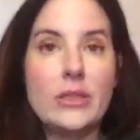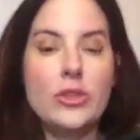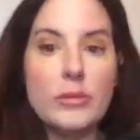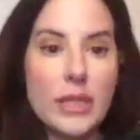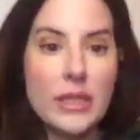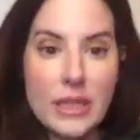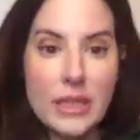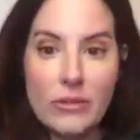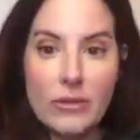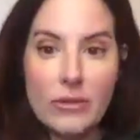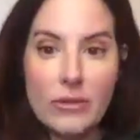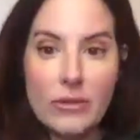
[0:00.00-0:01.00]
Do you see what's on
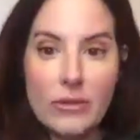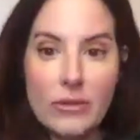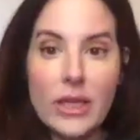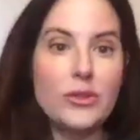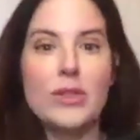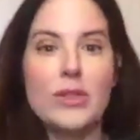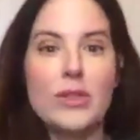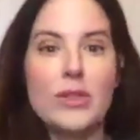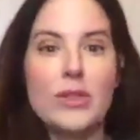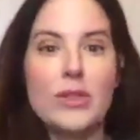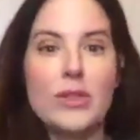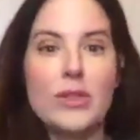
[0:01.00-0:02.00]
TV? Do you see what's on
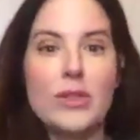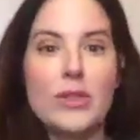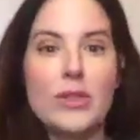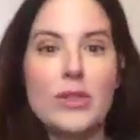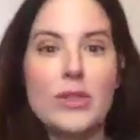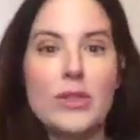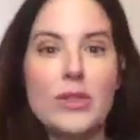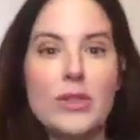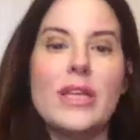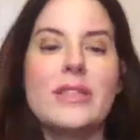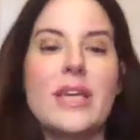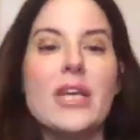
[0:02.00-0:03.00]
social media? Do you
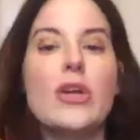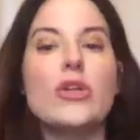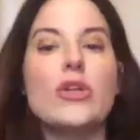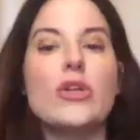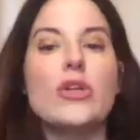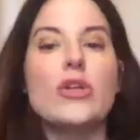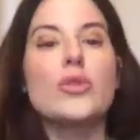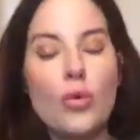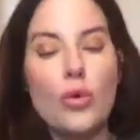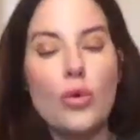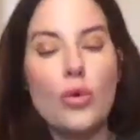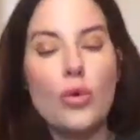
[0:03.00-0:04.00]
see what's in our
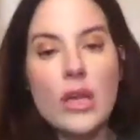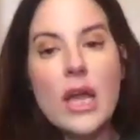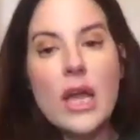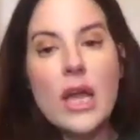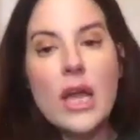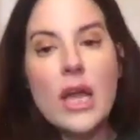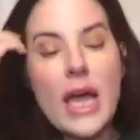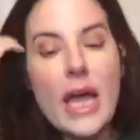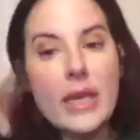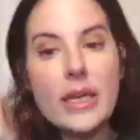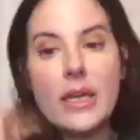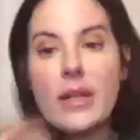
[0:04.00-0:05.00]
schools?
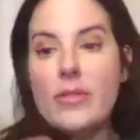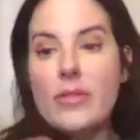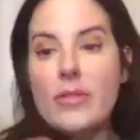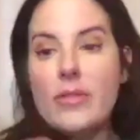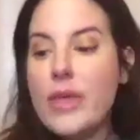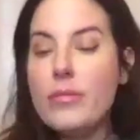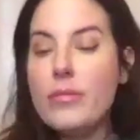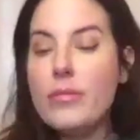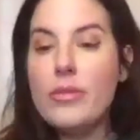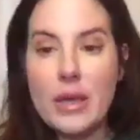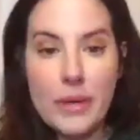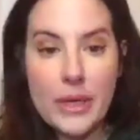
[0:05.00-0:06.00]
And then
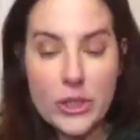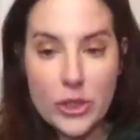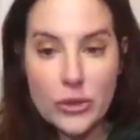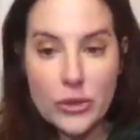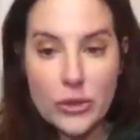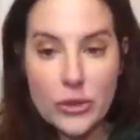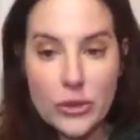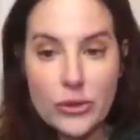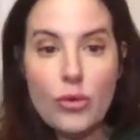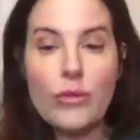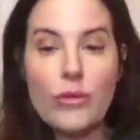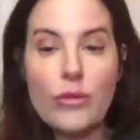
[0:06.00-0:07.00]
when they send
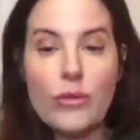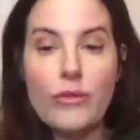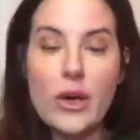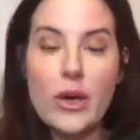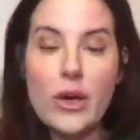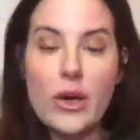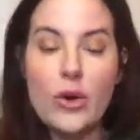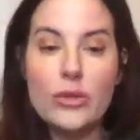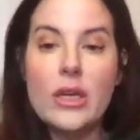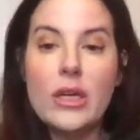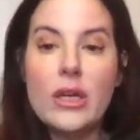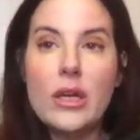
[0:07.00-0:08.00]
pictures or
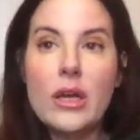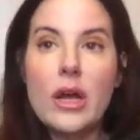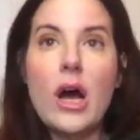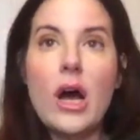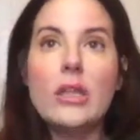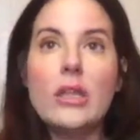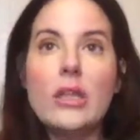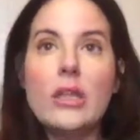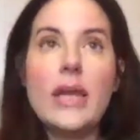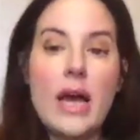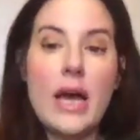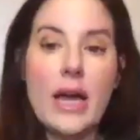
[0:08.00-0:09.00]
videos, a
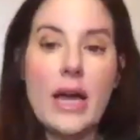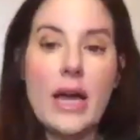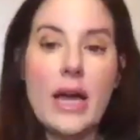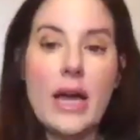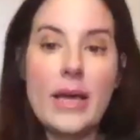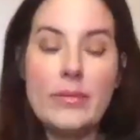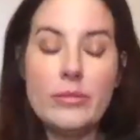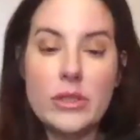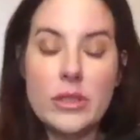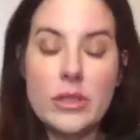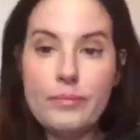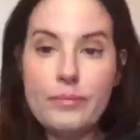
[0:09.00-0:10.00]
lot of times